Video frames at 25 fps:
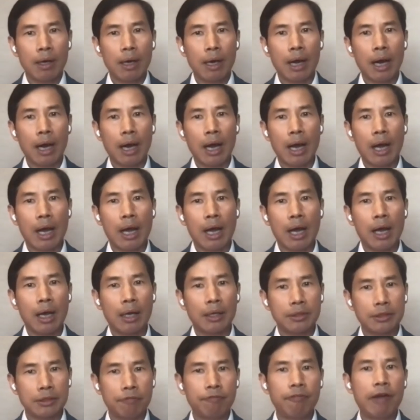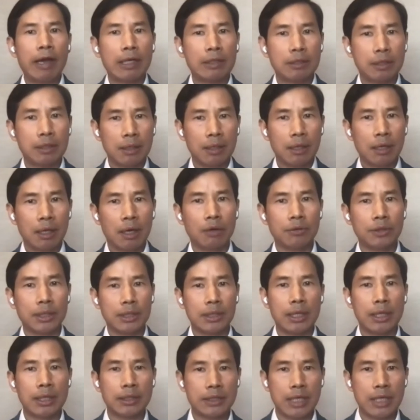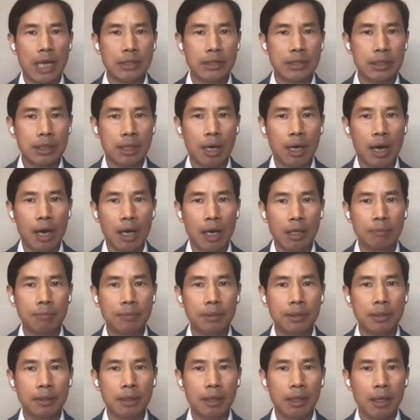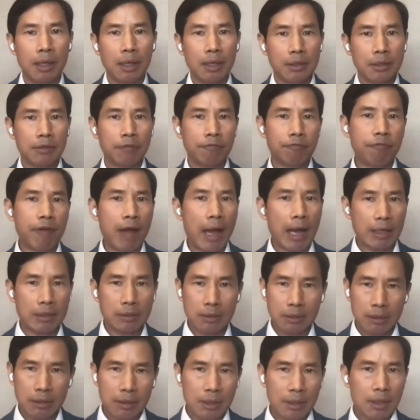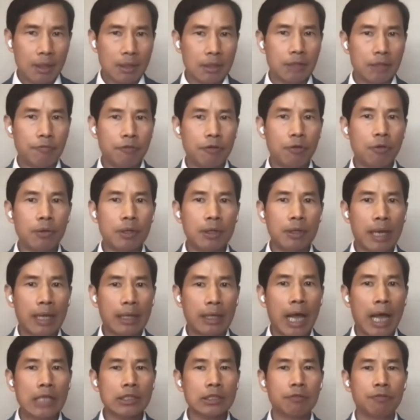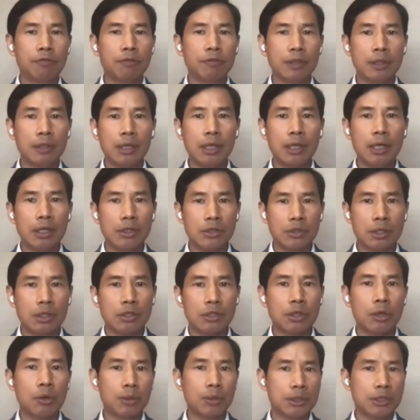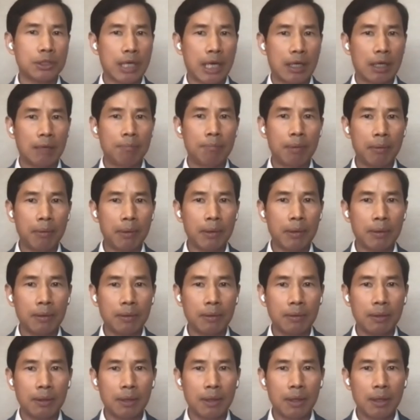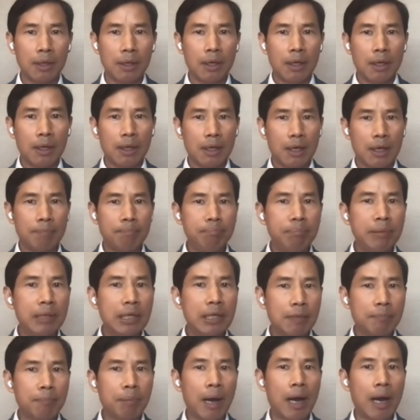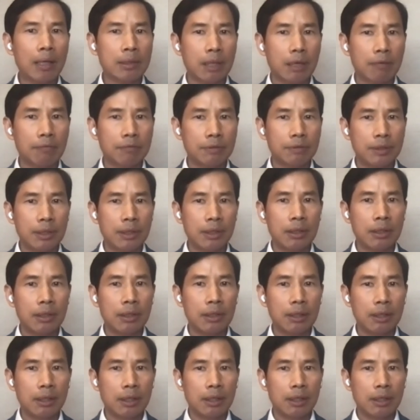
effect on the Chinese economy. In fact, if we look at the last 40 years, the so-called China miracle, a big part of the